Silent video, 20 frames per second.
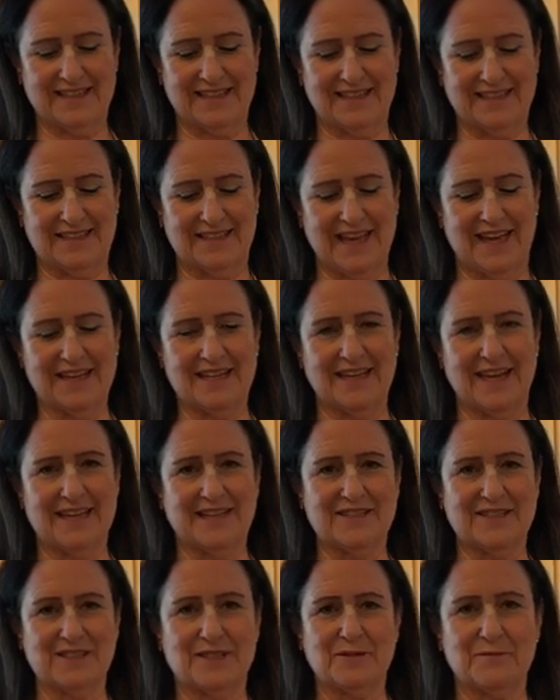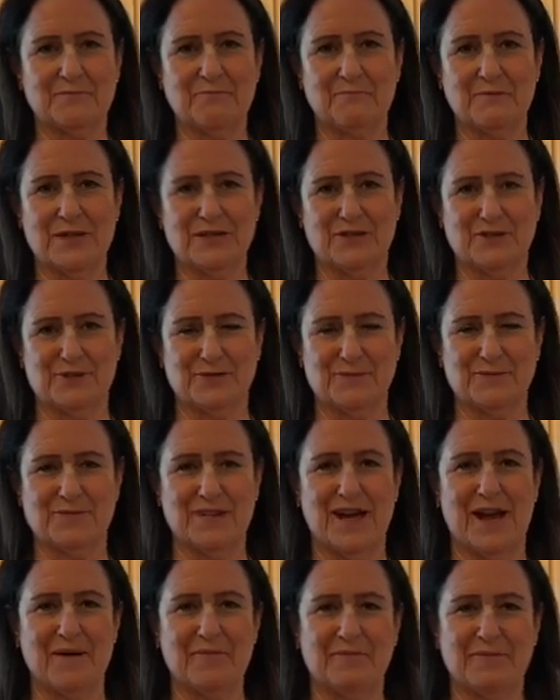get that nice mushroom
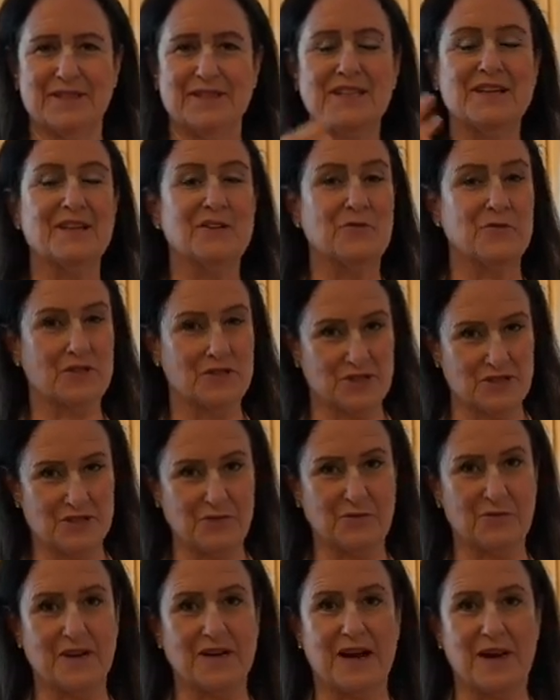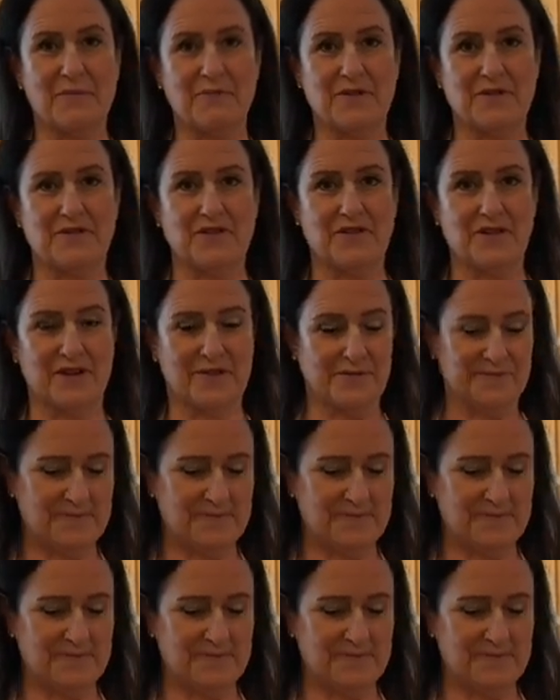top, which is what I prefer.